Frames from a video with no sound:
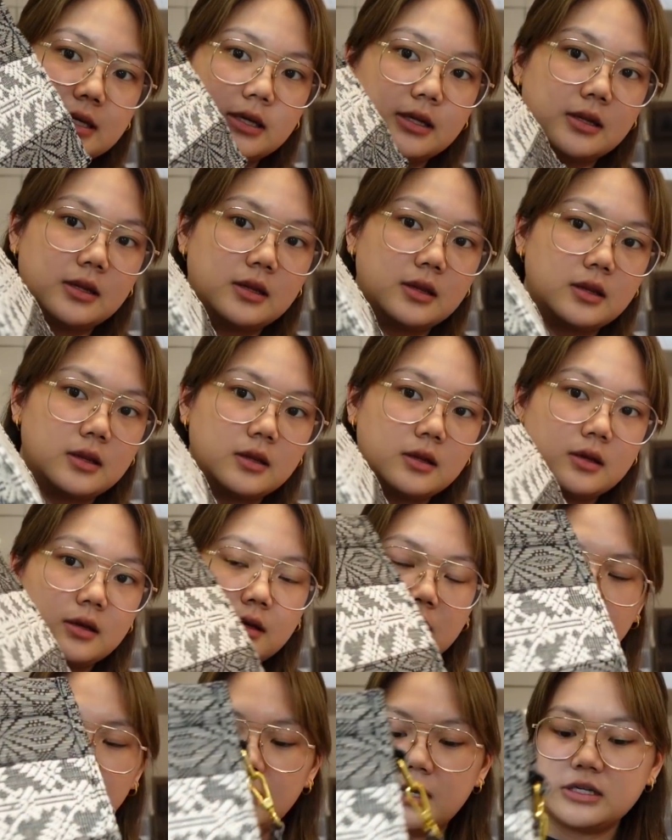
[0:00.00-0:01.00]
in.
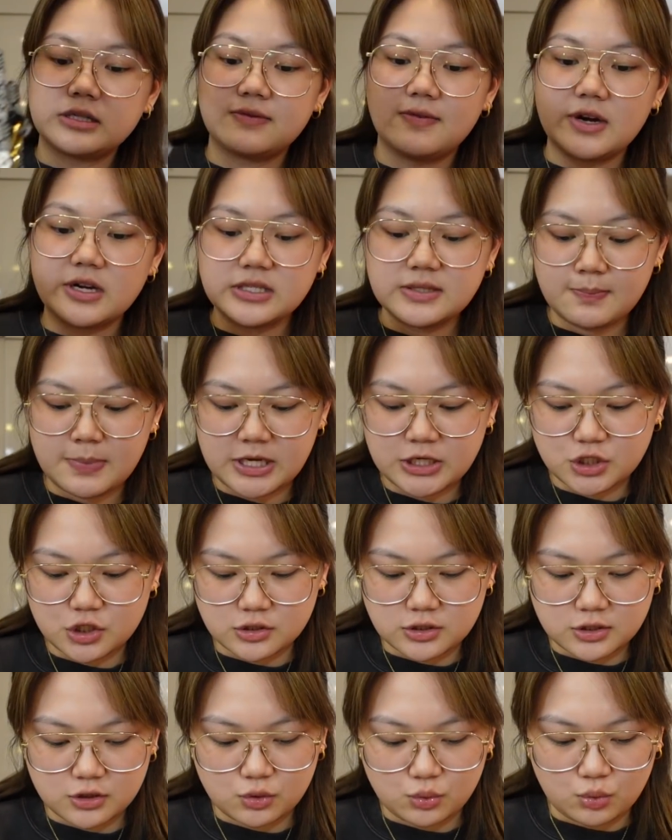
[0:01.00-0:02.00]
And it's very
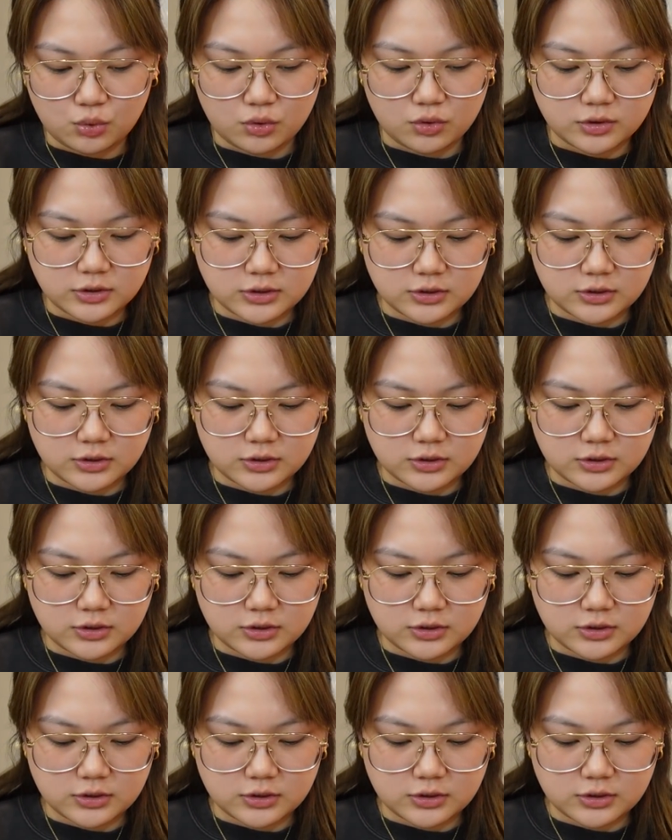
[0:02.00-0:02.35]
spacious too.